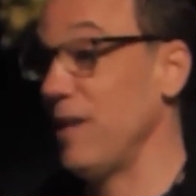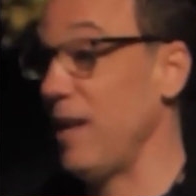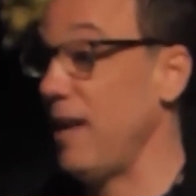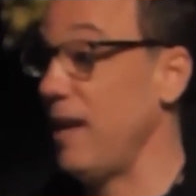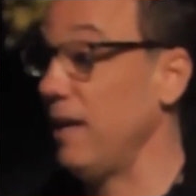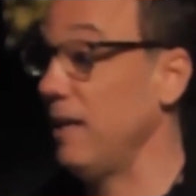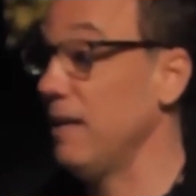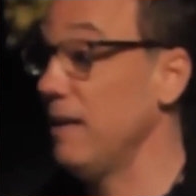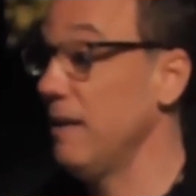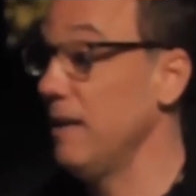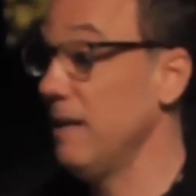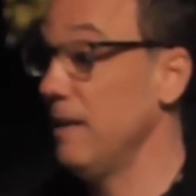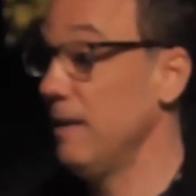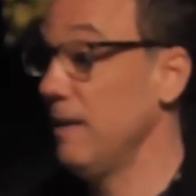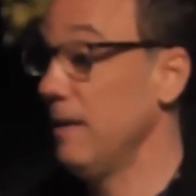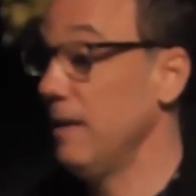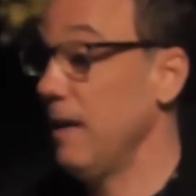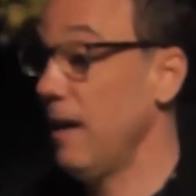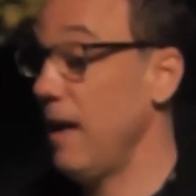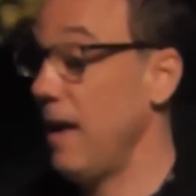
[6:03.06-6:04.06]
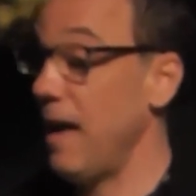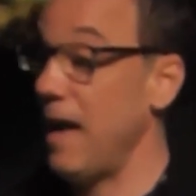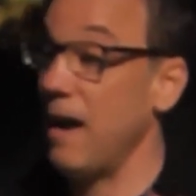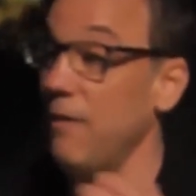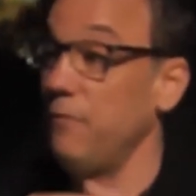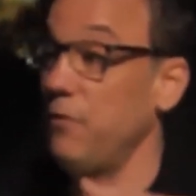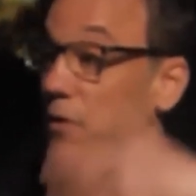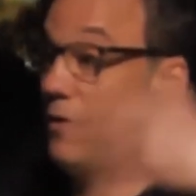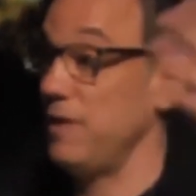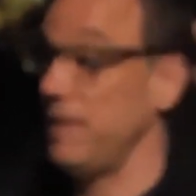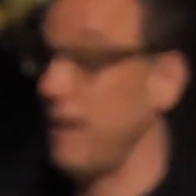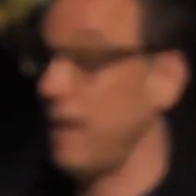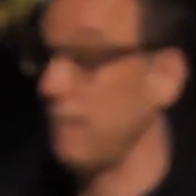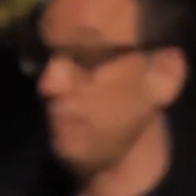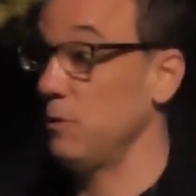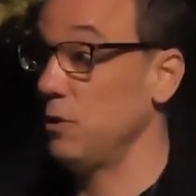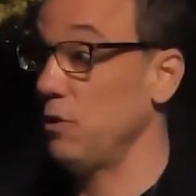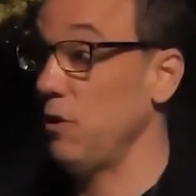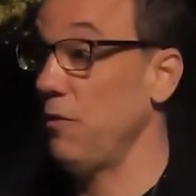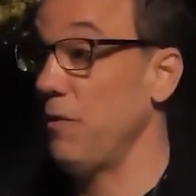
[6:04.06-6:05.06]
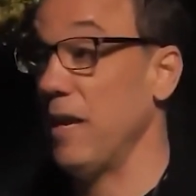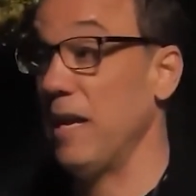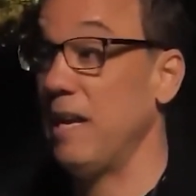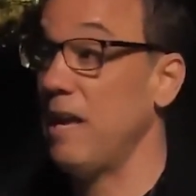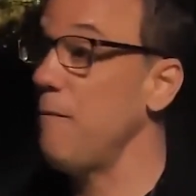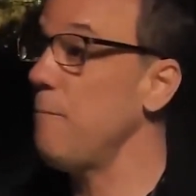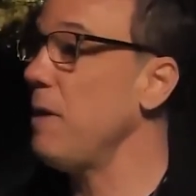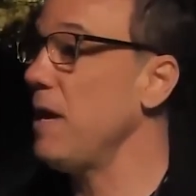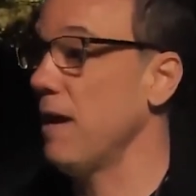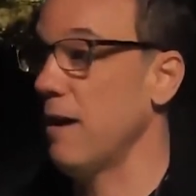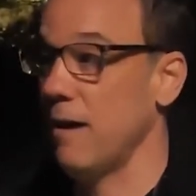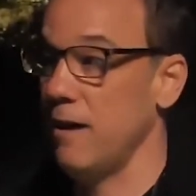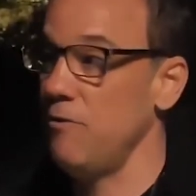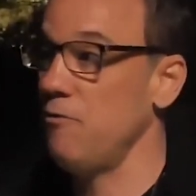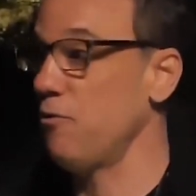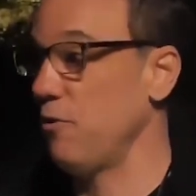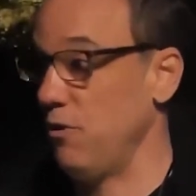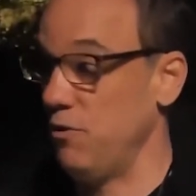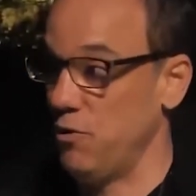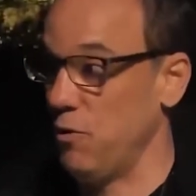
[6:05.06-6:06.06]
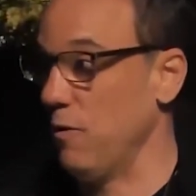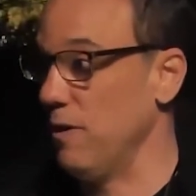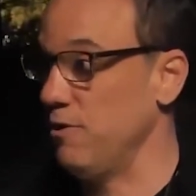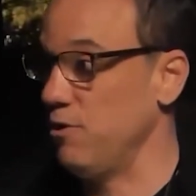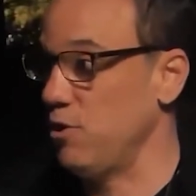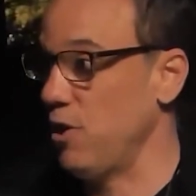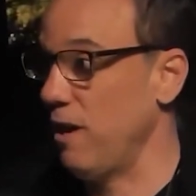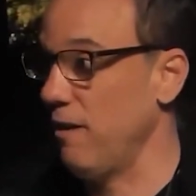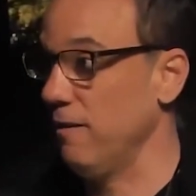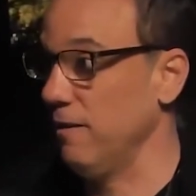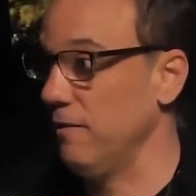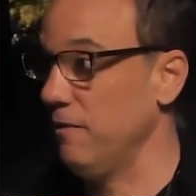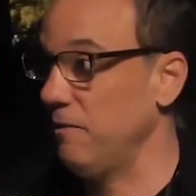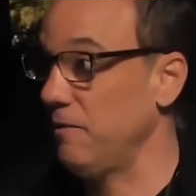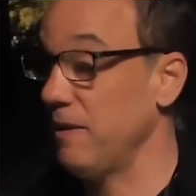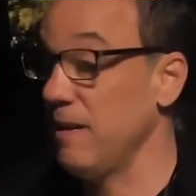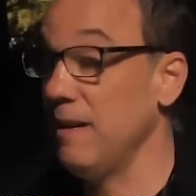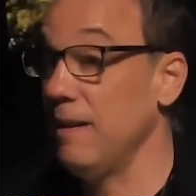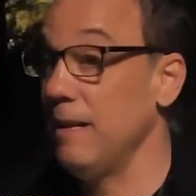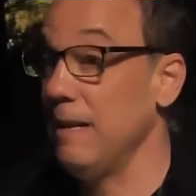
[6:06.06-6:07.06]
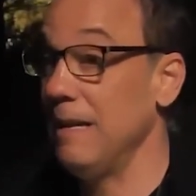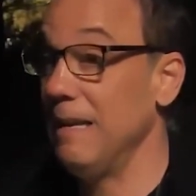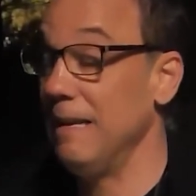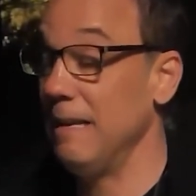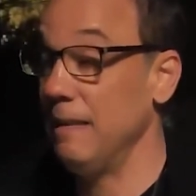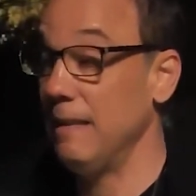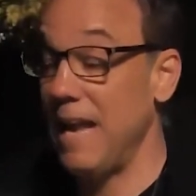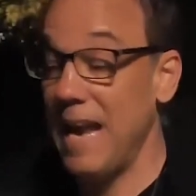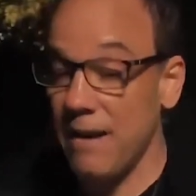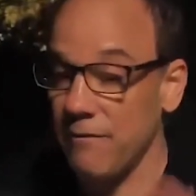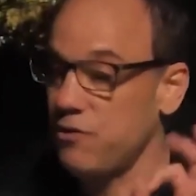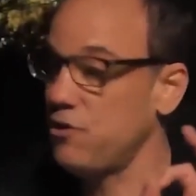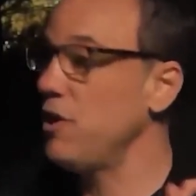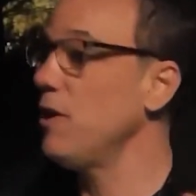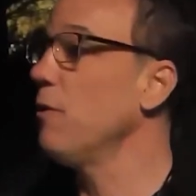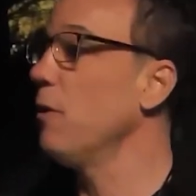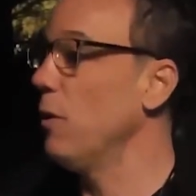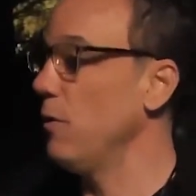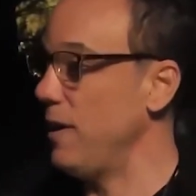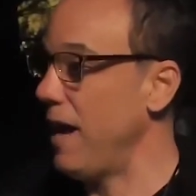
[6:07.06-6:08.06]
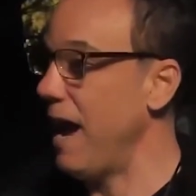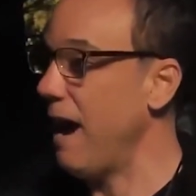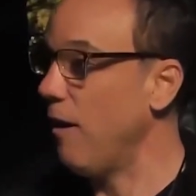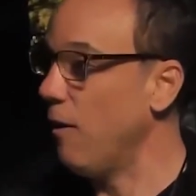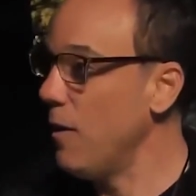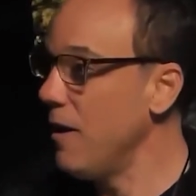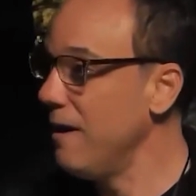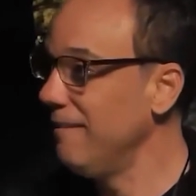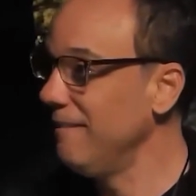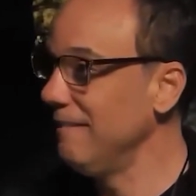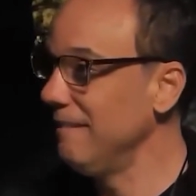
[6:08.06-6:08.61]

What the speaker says: saying, after the Donna Brazil thing, give me 100 Jordan Sheratons. They have zero now.